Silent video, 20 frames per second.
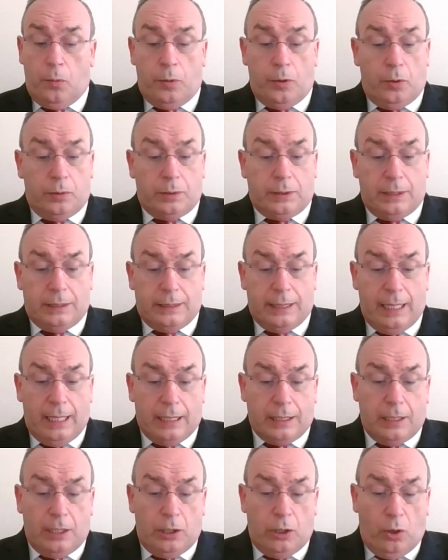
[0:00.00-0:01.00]
We ought to
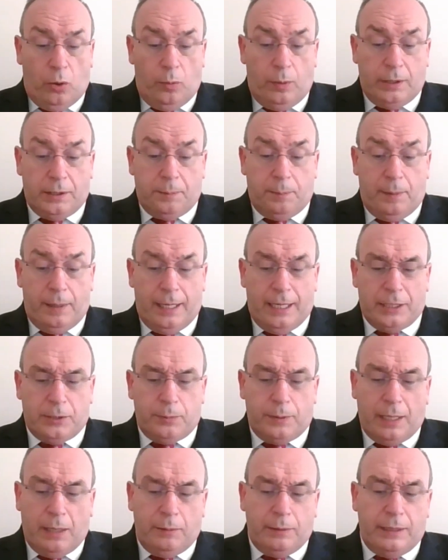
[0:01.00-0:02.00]
take the lowest place
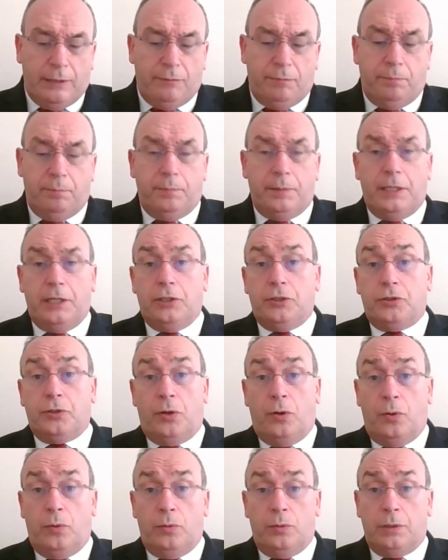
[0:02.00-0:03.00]
without even being
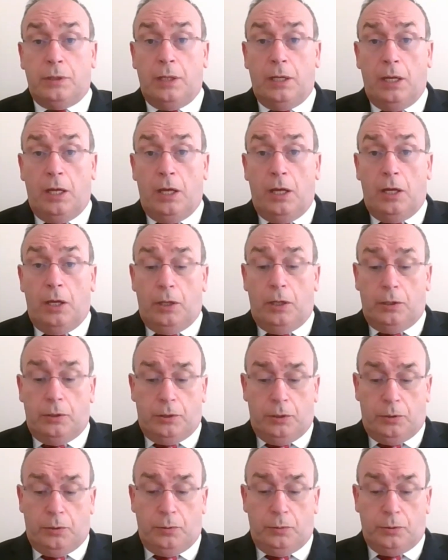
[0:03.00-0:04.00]
told
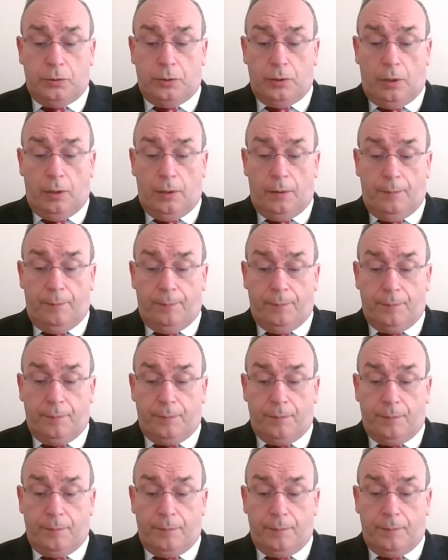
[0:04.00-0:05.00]
to do so.
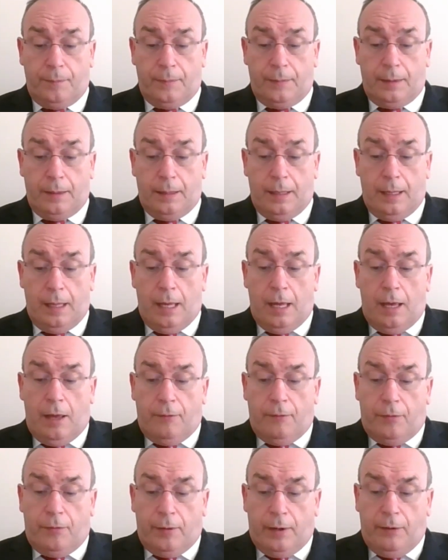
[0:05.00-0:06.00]

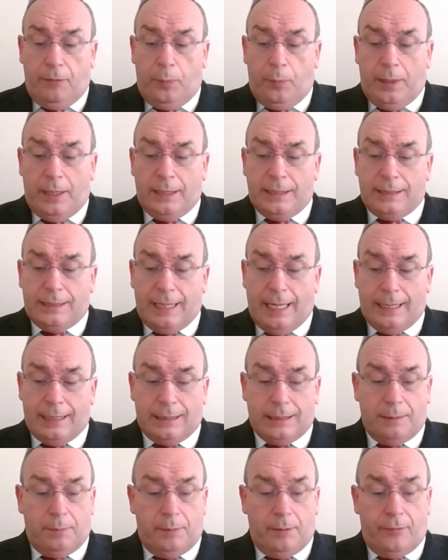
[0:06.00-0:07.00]
For if we are
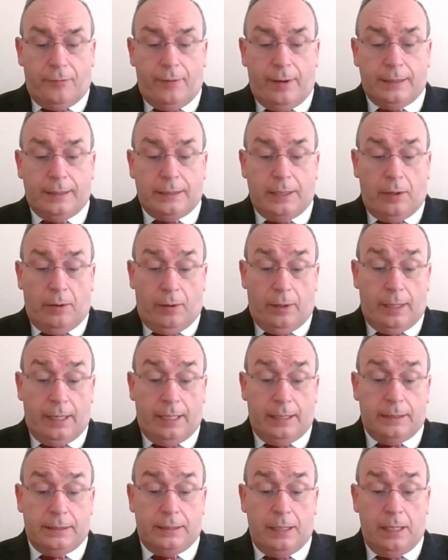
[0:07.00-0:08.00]
sensible, friends, and
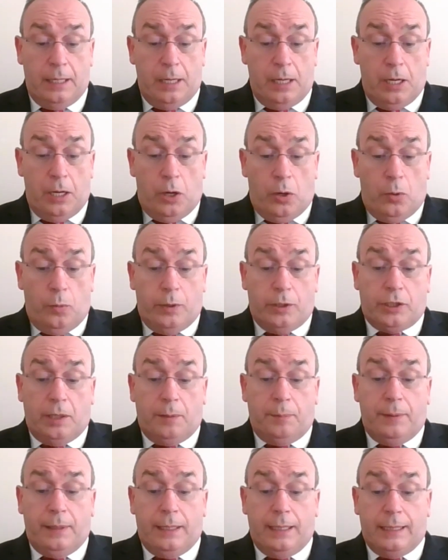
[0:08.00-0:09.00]
honest, we
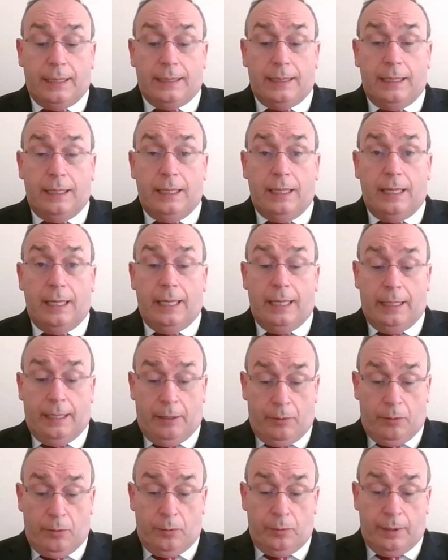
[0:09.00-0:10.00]
shall be little in
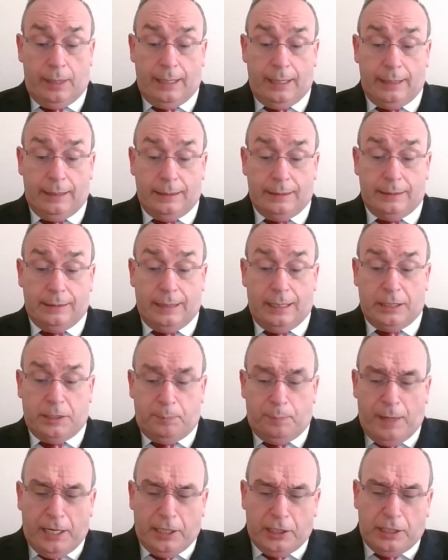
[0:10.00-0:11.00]
our own eyes,
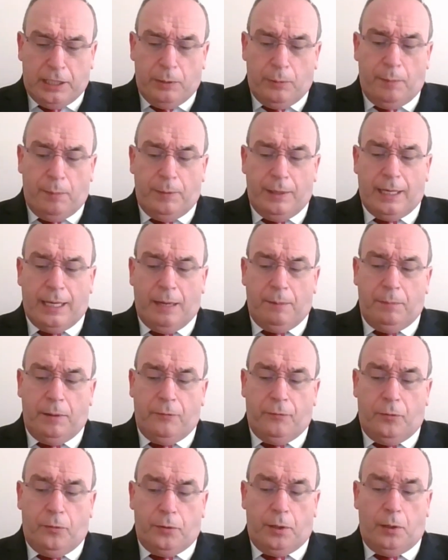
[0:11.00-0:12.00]
especially when we come
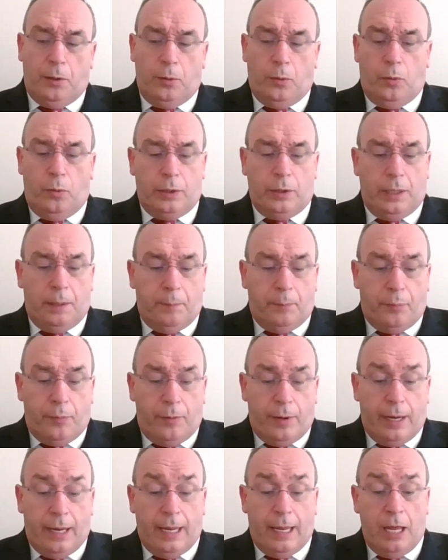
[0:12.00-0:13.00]
before the Lord in
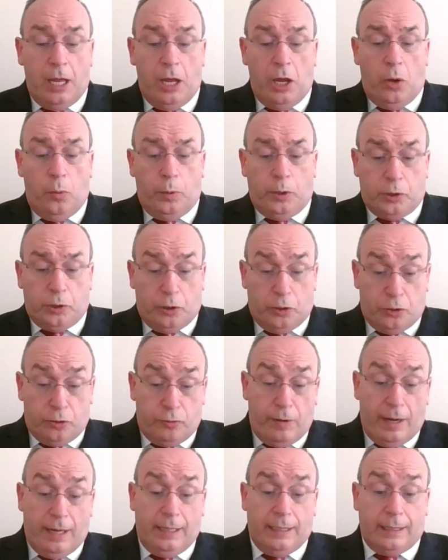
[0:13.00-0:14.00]
prayer. We should
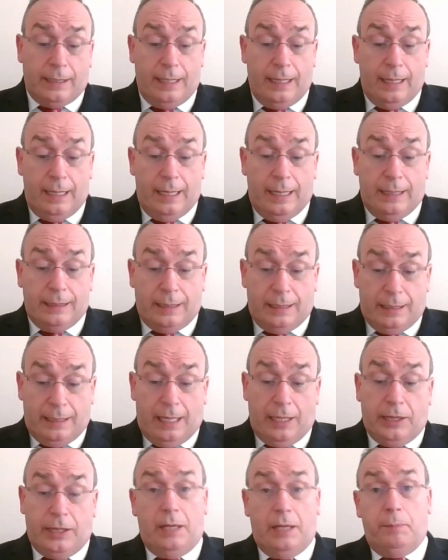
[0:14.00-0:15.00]
shrink to
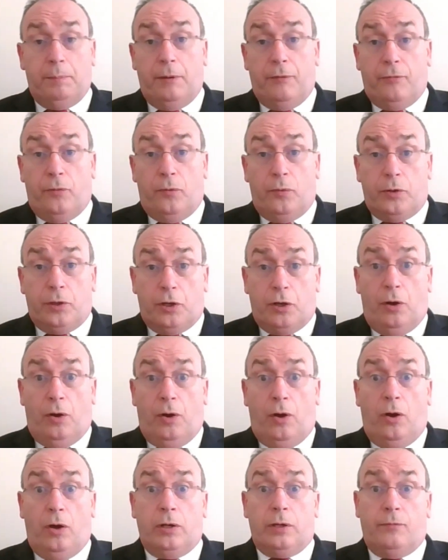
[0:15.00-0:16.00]
nothing before the
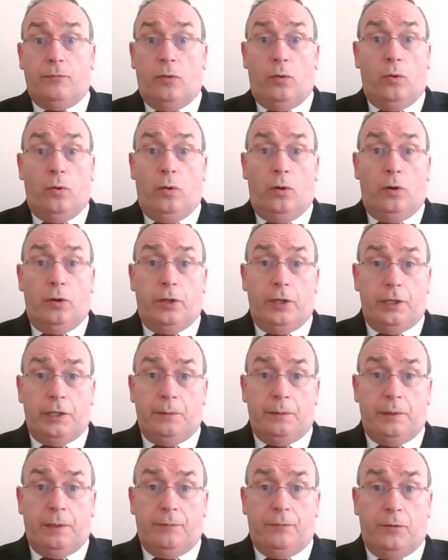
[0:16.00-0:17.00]
God of all the
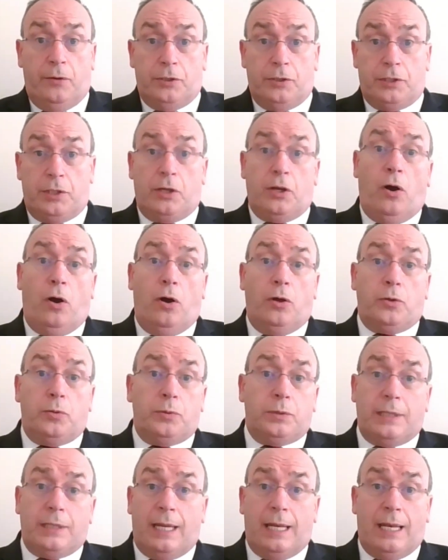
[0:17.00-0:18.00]
universe, the God who
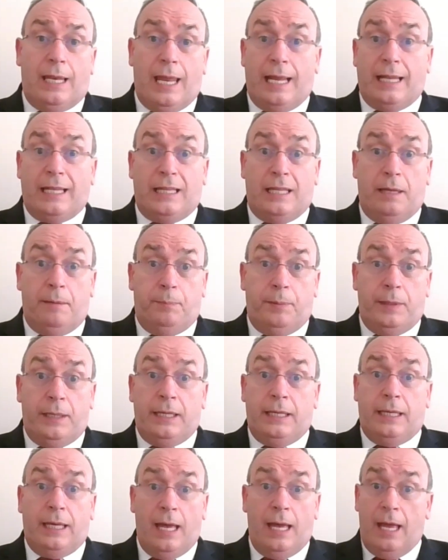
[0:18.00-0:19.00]
said, Let there
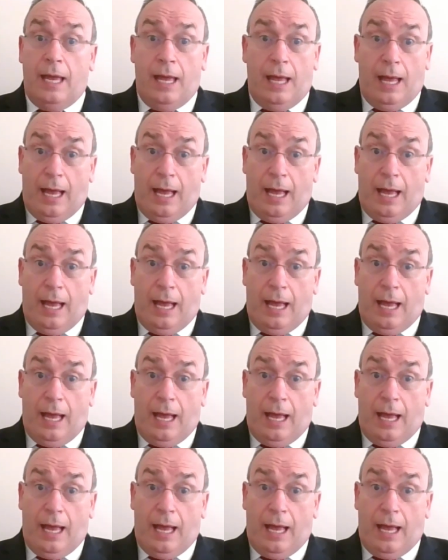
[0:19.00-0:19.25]
be,